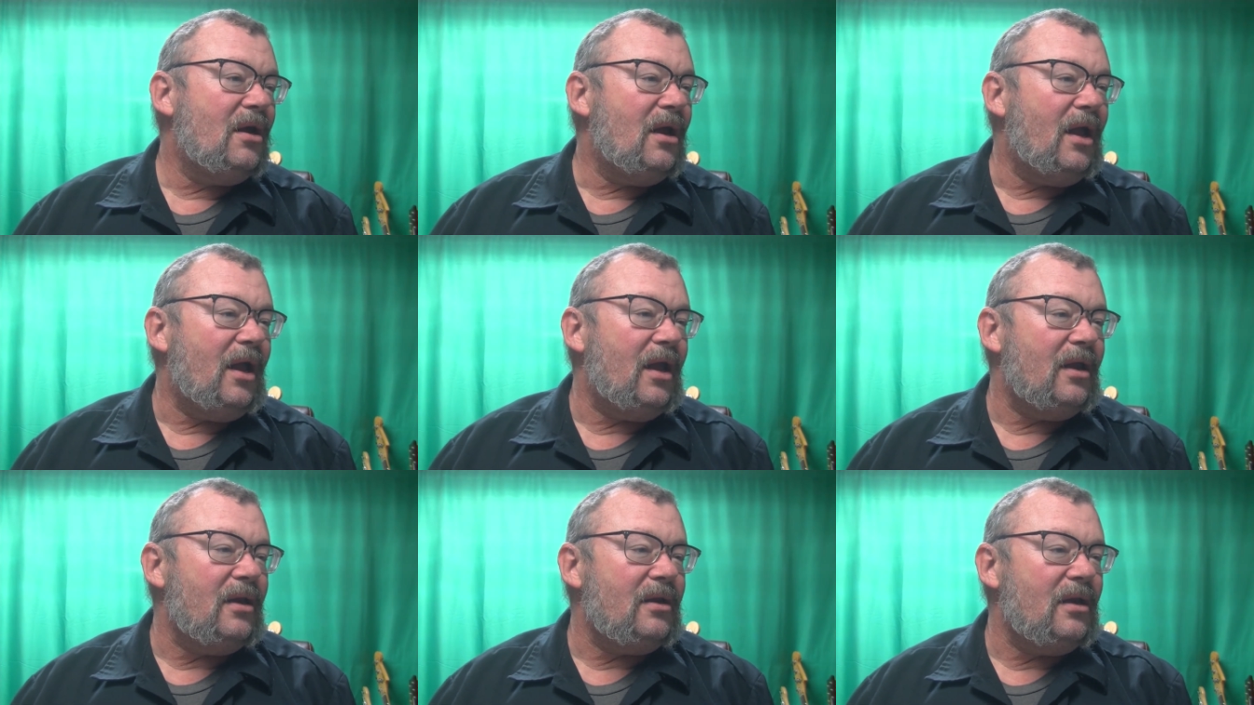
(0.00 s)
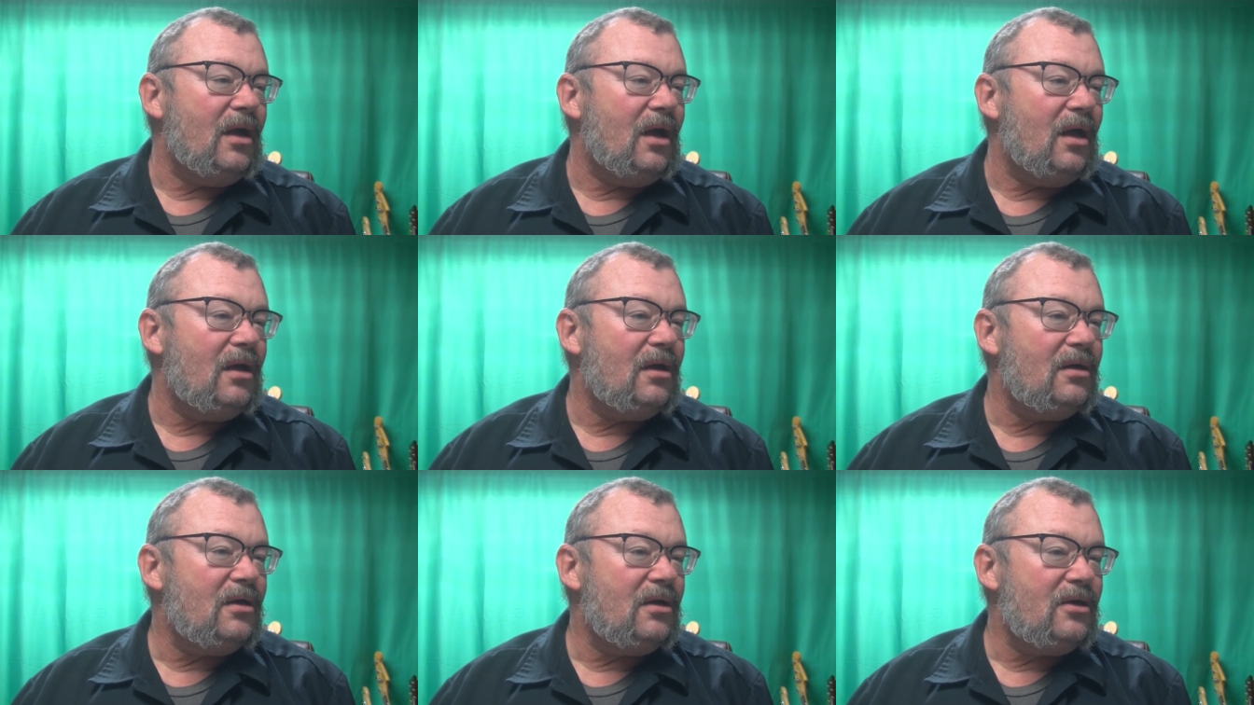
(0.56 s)
And
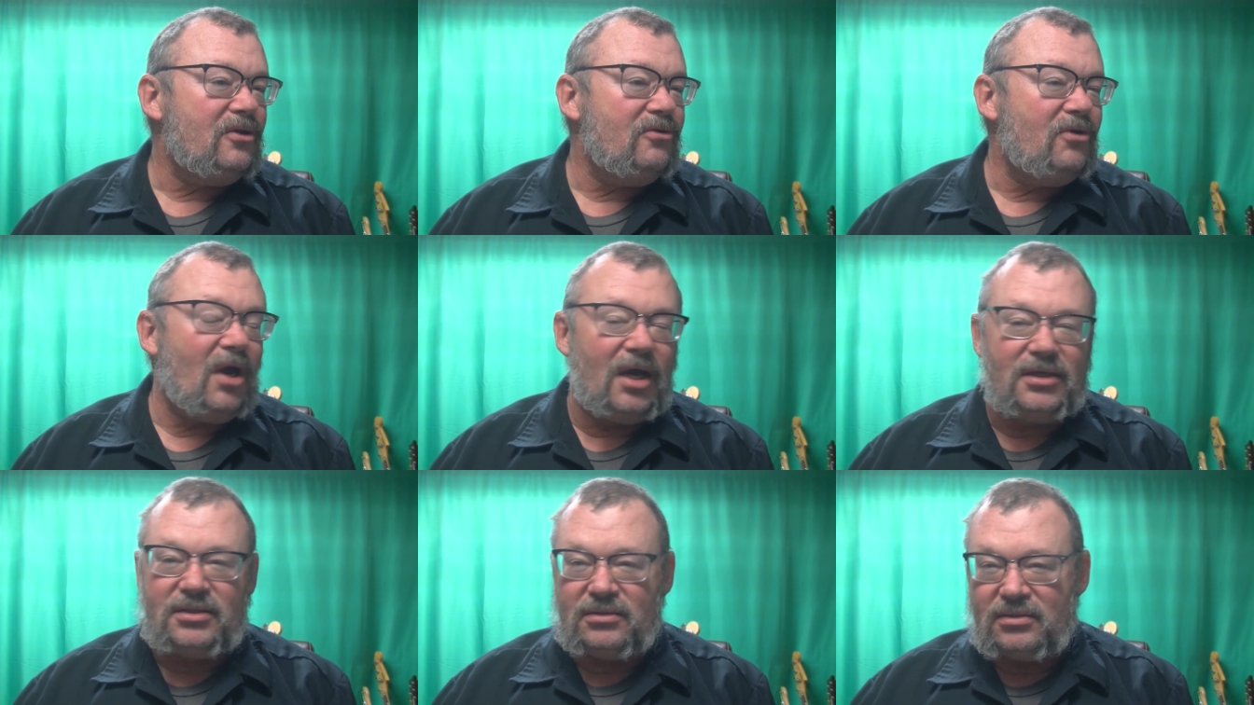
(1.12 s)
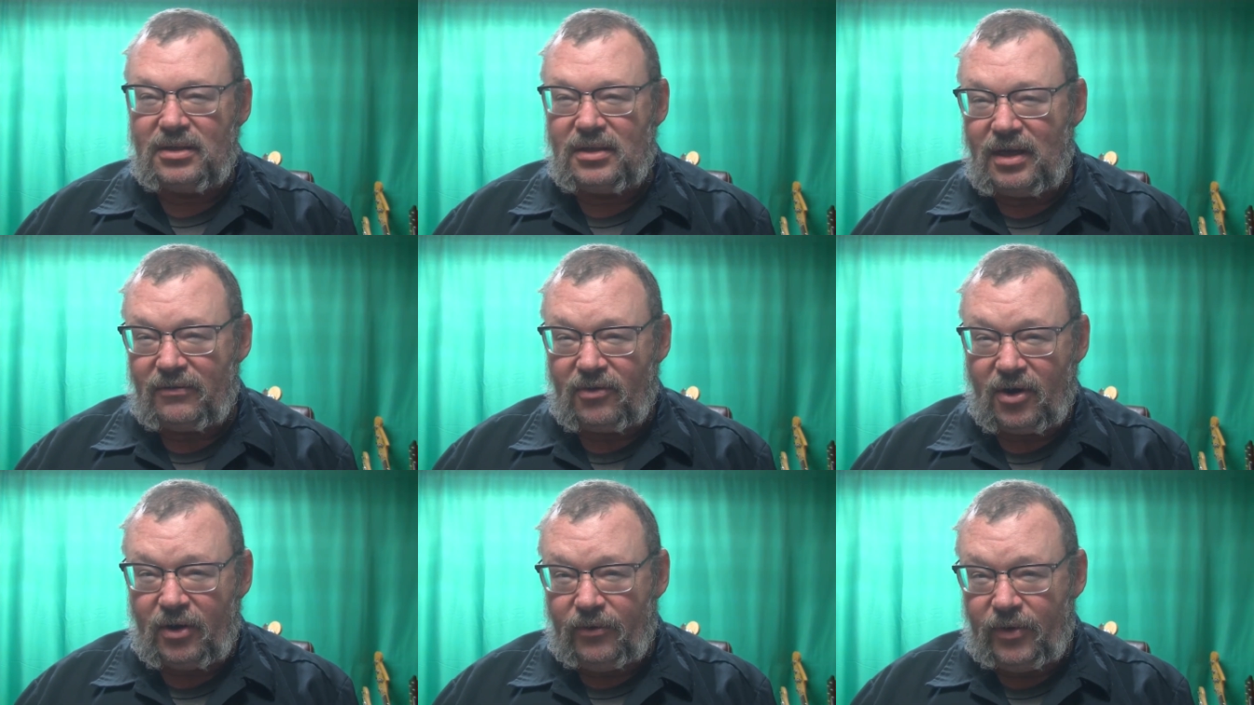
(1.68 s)
you guys have
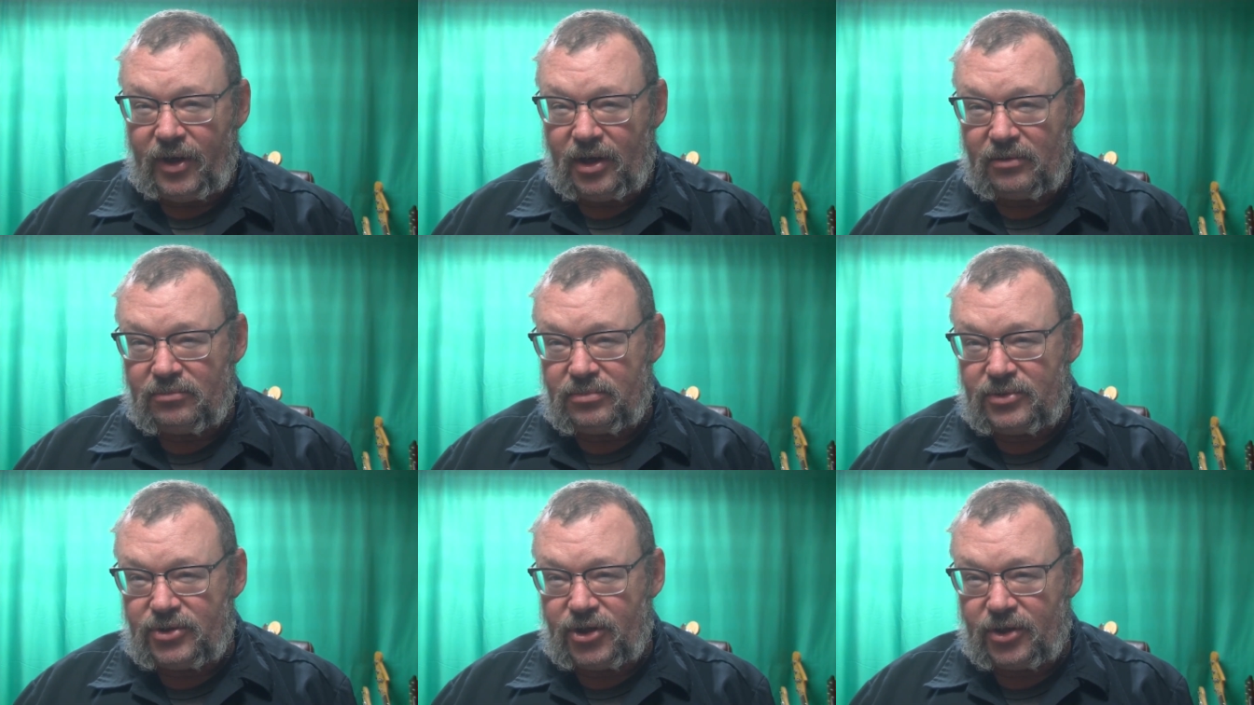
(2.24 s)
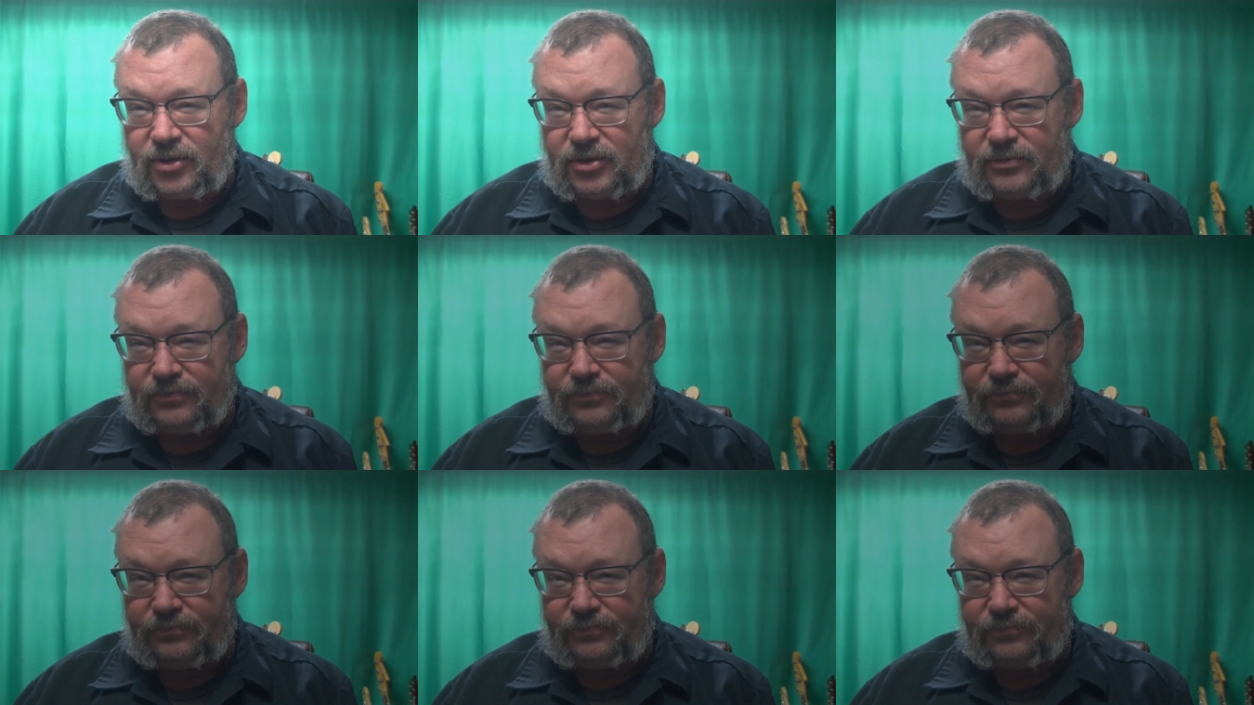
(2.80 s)
a great weekend. Cheers.